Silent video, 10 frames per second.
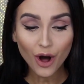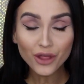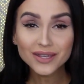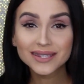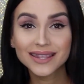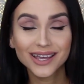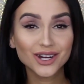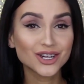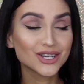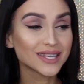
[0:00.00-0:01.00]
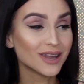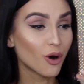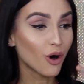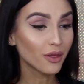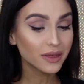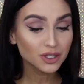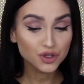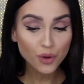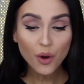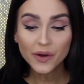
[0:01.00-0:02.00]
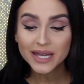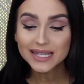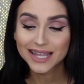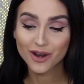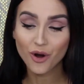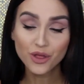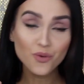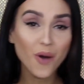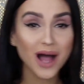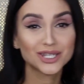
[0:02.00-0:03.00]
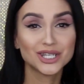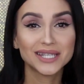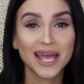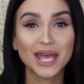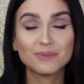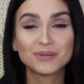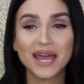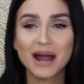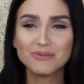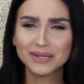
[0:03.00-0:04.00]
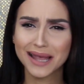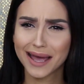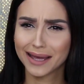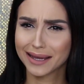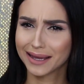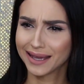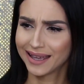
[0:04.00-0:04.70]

all the stickers and all the drawings and all the washi tapes, and I was like,